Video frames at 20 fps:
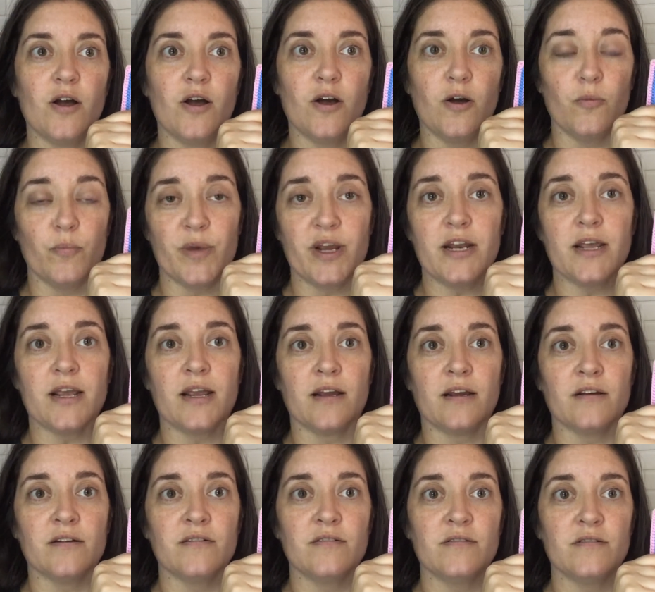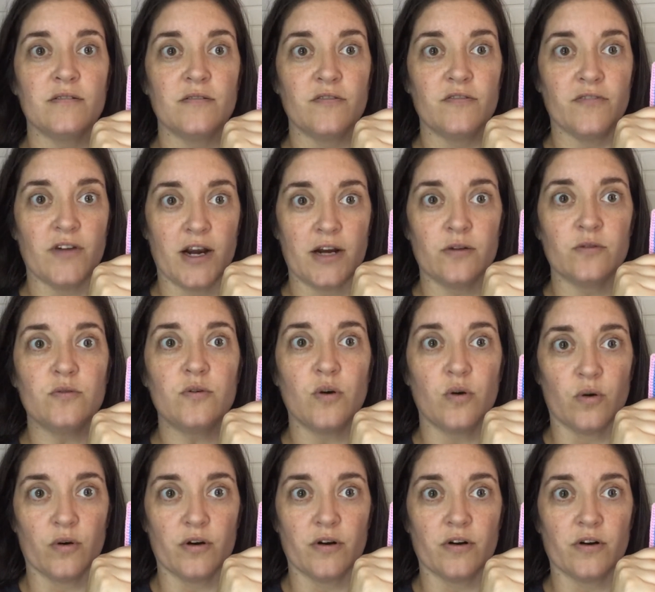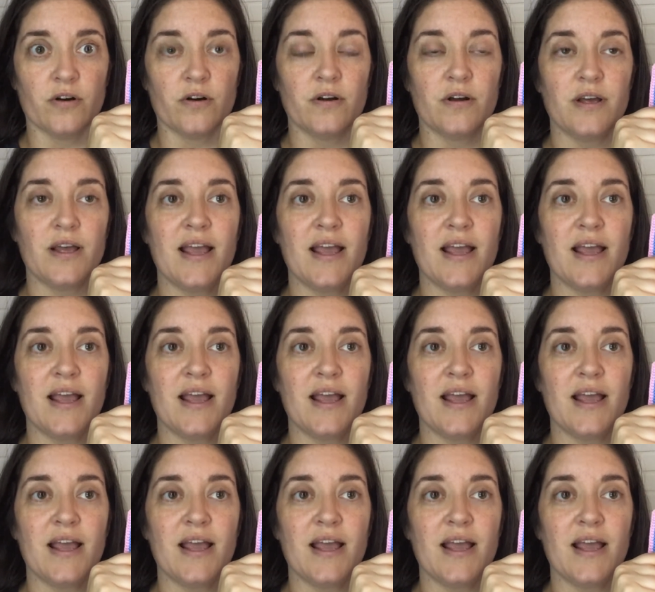omitting final corner,